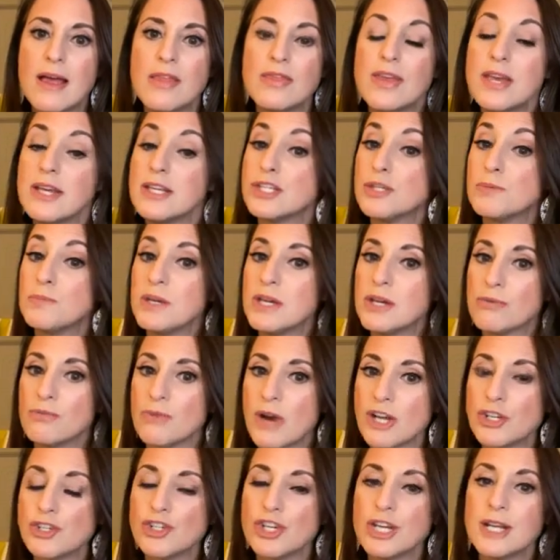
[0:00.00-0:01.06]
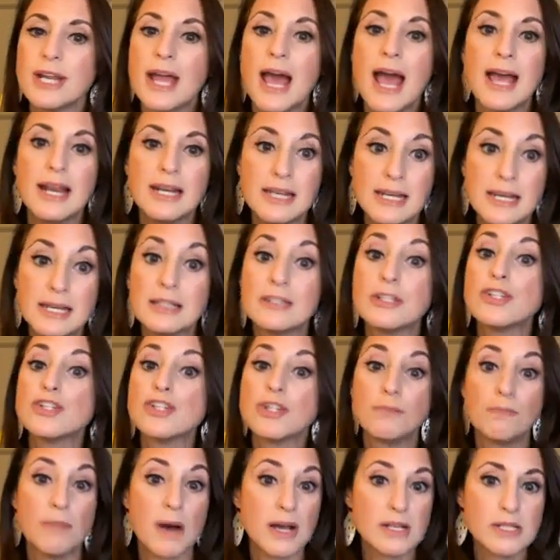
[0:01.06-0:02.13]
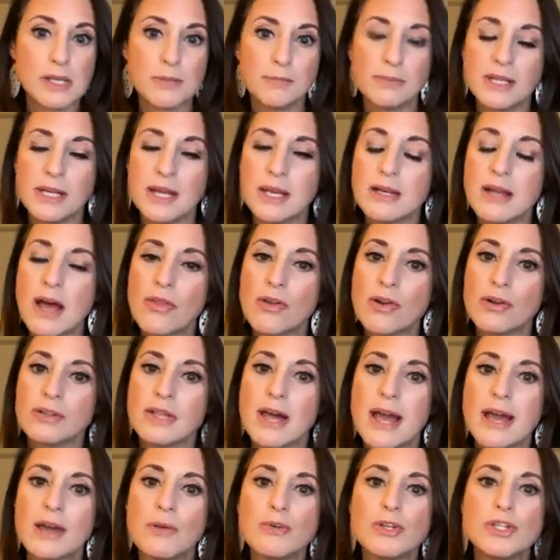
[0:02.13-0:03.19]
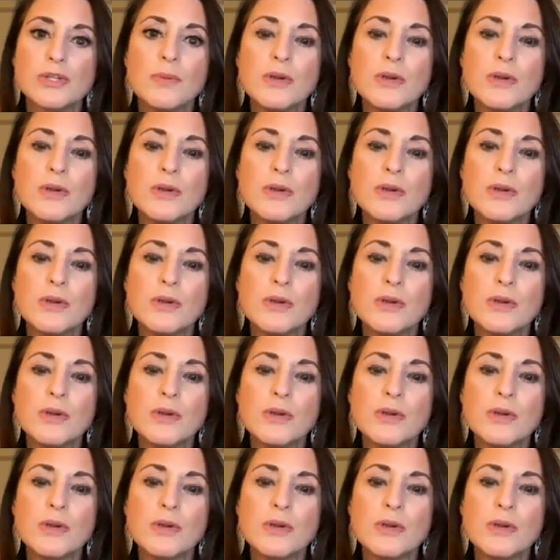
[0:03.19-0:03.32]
they speak Russian and English and possibly another language.